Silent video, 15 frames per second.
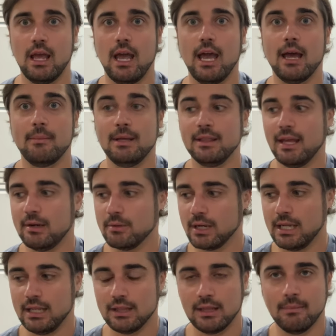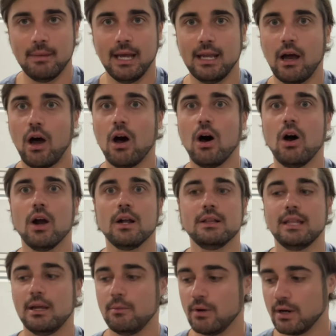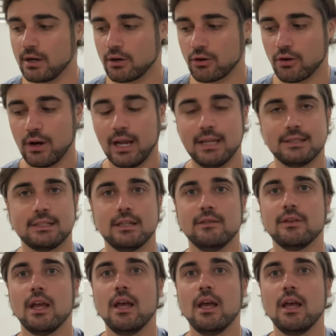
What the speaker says: I mean, they were hitting the bait hard, they were aggressive.